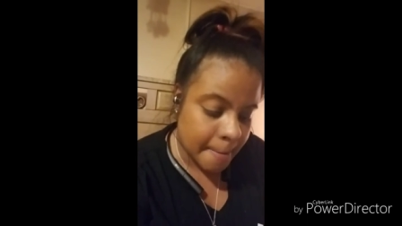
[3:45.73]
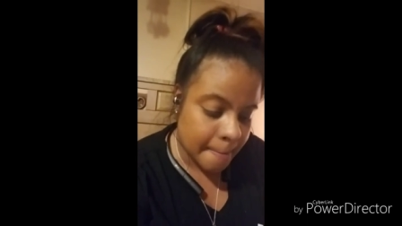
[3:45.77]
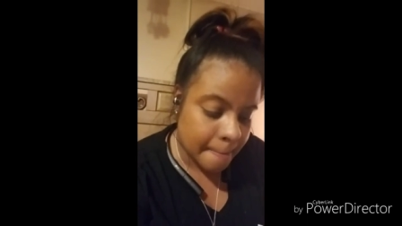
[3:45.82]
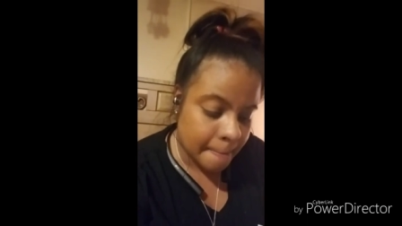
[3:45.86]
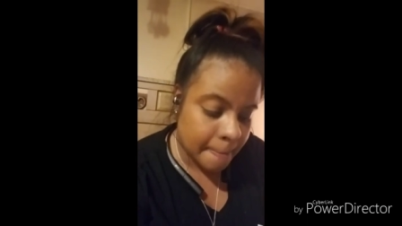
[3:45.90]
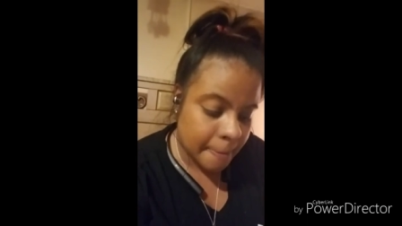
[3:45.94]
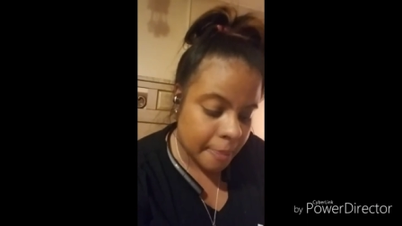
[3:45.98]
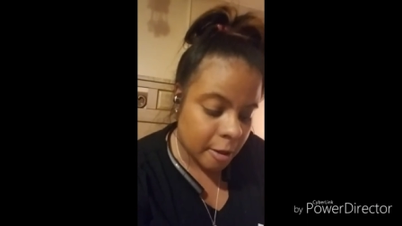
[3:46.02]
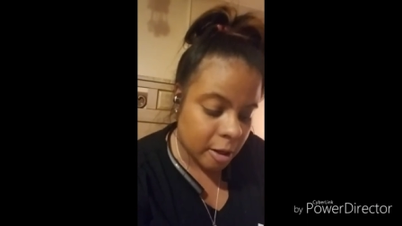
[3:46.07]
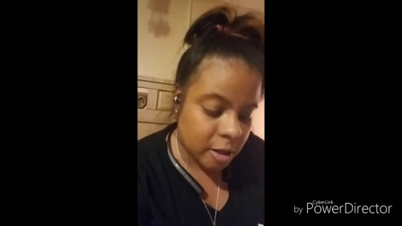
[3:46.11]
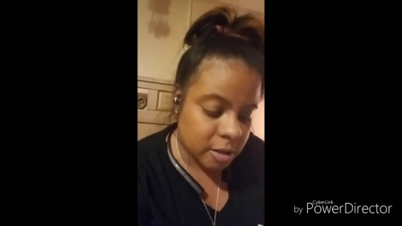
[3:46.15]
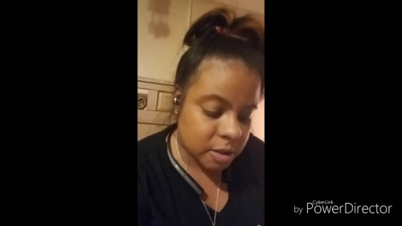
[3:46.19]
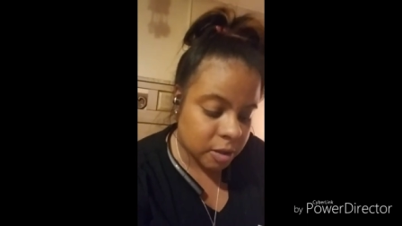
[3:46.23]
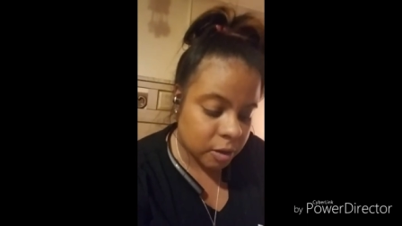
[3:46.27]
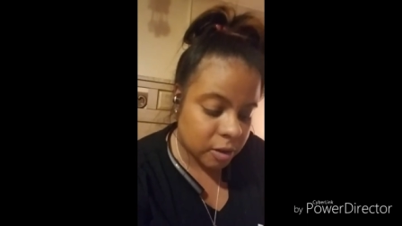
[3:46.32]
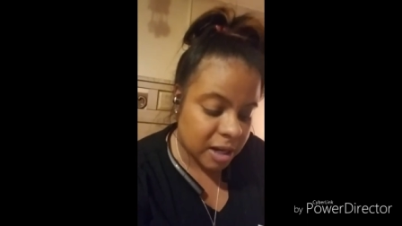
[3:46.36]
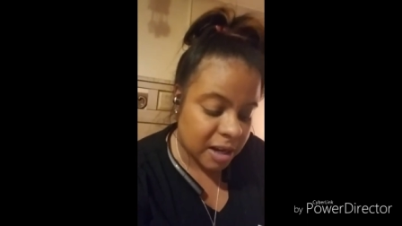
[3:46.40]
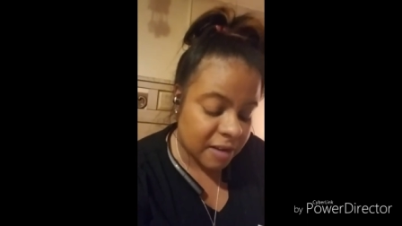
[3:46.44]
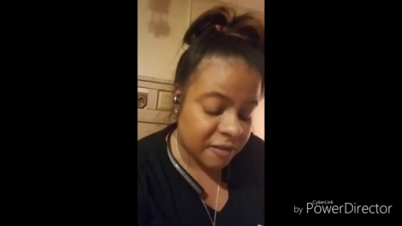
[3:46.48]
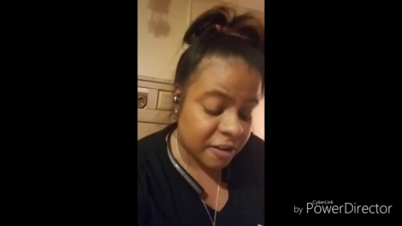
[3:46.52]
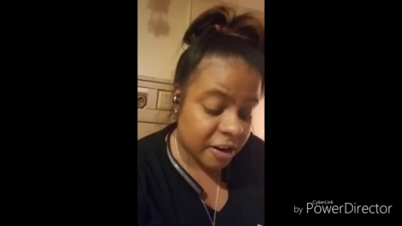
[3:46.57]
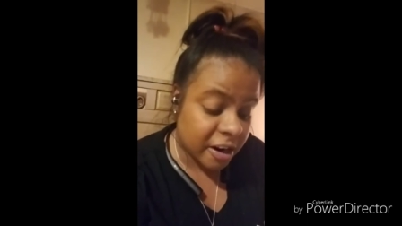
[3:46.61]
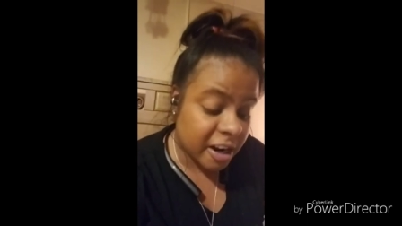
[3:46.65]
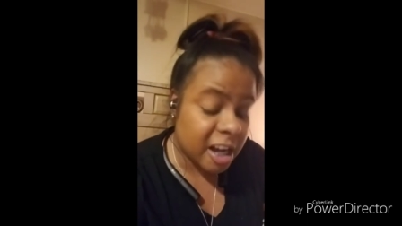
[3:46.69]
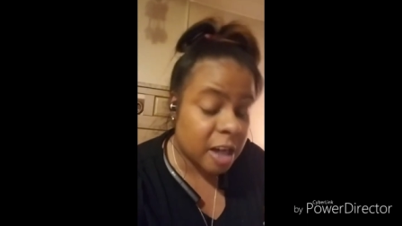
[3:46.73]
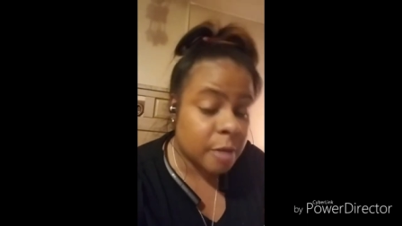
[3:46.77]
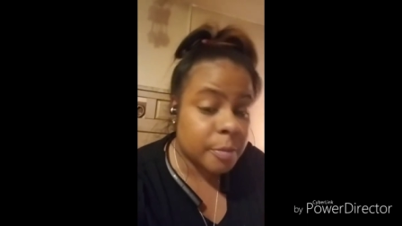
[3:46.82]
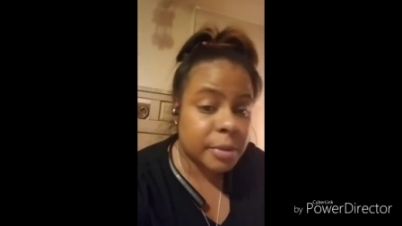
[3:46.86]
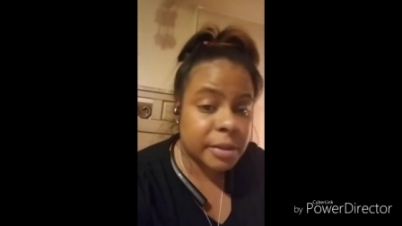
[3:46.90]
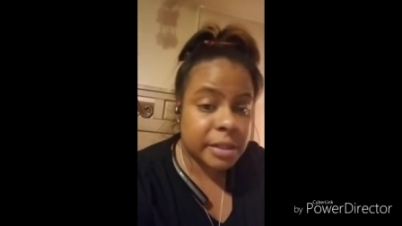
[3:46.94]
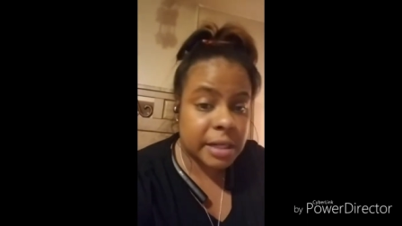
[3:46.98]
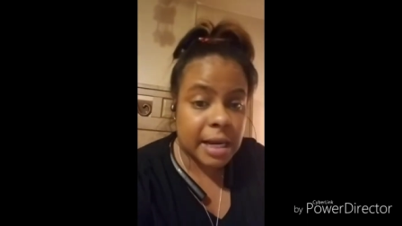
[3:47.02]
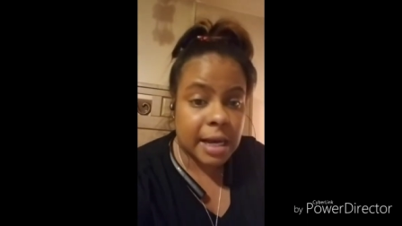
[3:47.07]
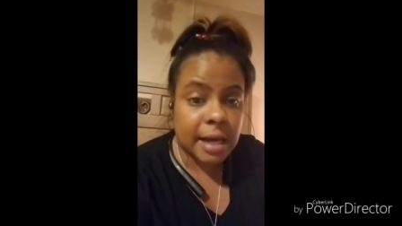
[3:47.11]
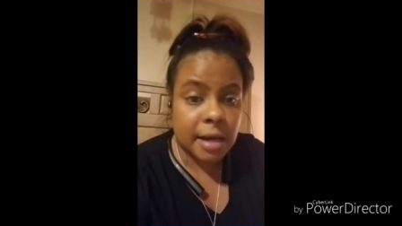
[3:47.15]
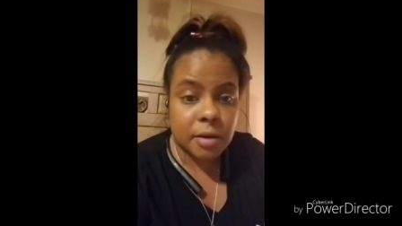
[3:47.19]
Also, you have your helper
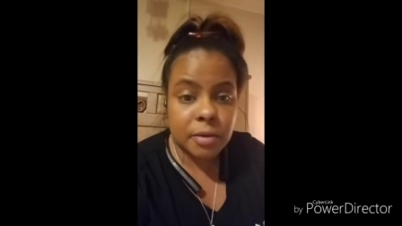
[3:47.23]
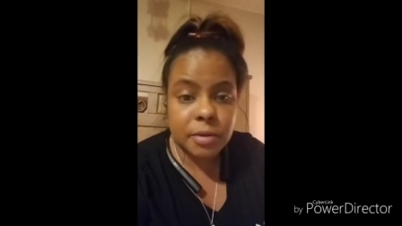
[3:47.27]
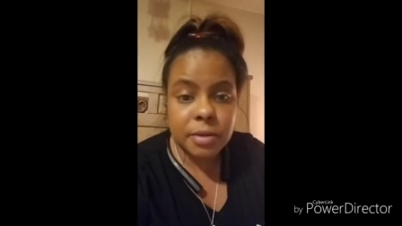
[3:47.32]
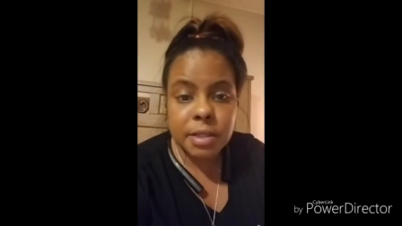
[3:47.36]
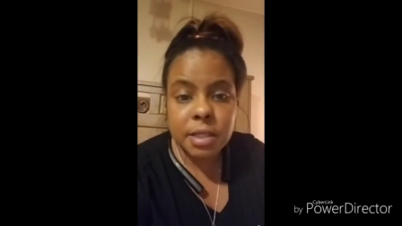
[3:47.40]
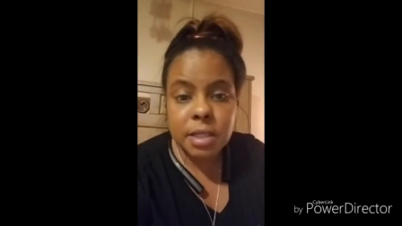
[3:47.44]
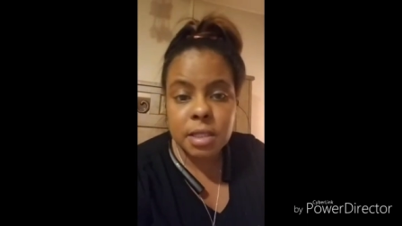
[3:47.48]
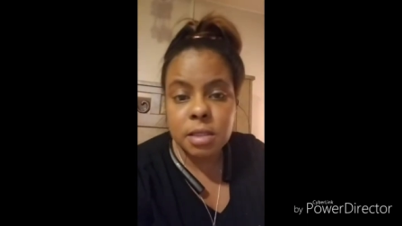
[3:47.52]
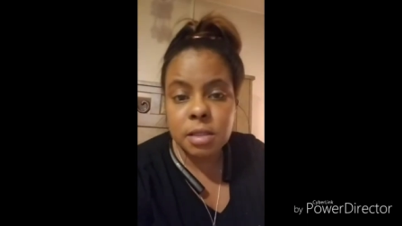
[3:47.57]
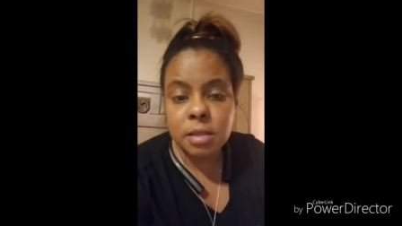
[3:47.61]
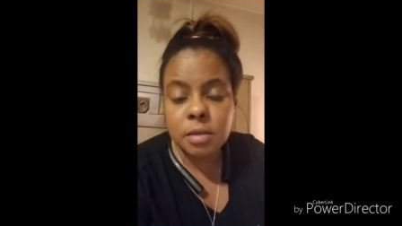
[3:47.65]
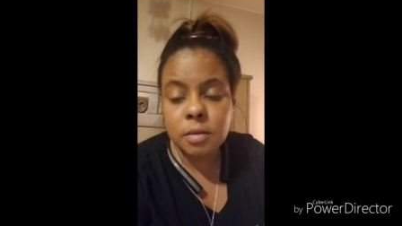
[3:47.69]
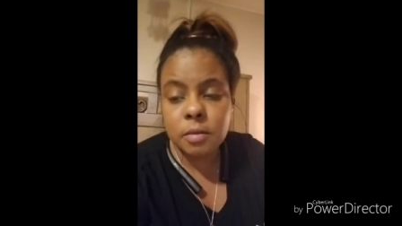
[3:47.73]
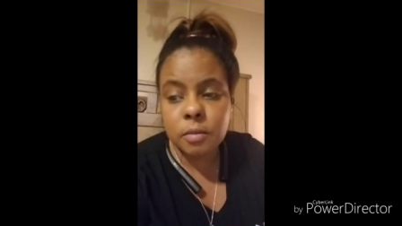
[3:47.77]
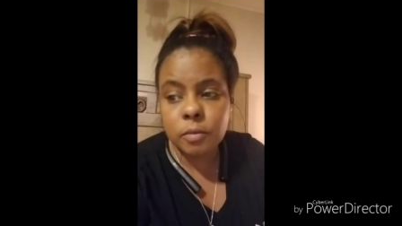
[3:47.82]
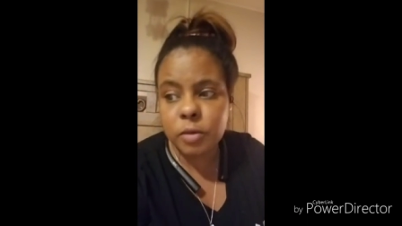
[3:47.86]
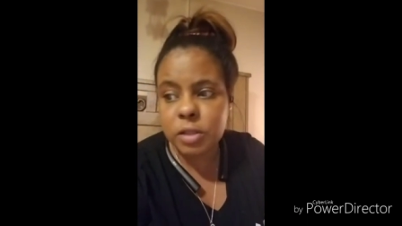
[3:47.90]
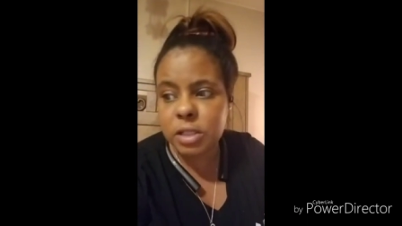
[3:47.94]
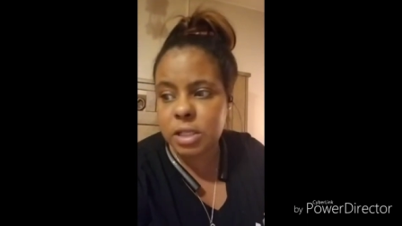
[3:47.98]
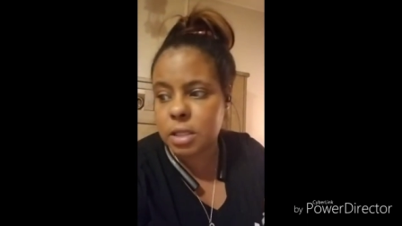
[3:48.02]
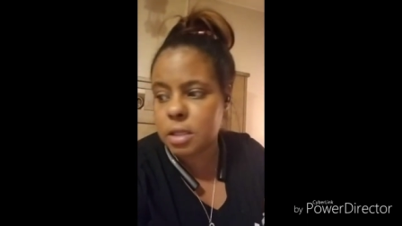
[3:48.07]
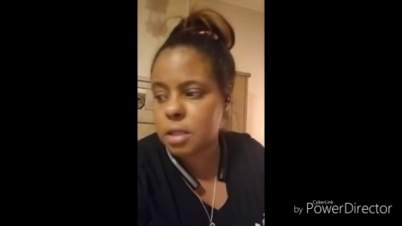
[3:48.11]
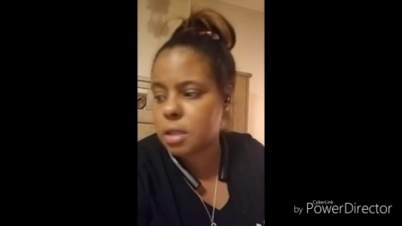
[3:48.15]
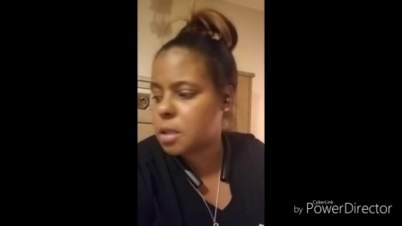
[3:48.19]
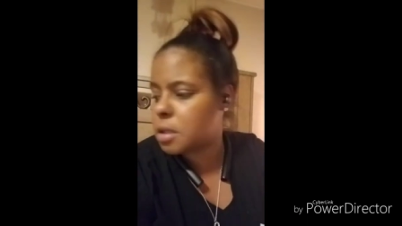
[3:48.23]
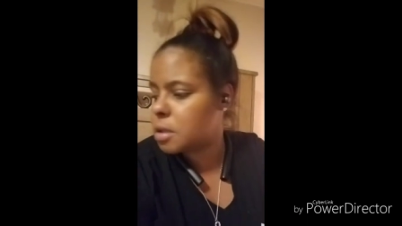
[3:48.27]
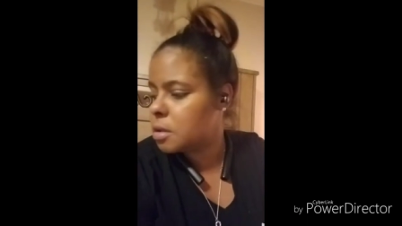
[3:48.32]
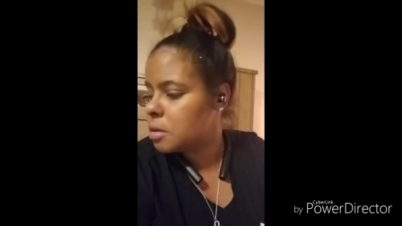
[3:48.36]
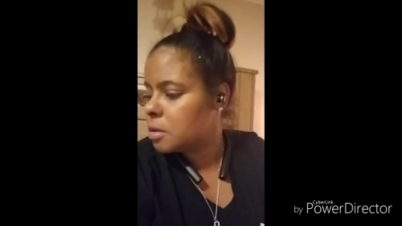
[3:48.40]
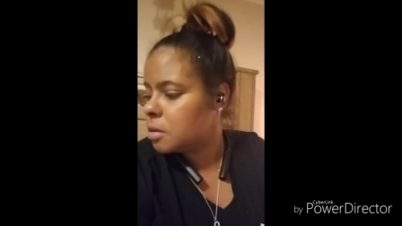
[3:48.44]
dolls, which is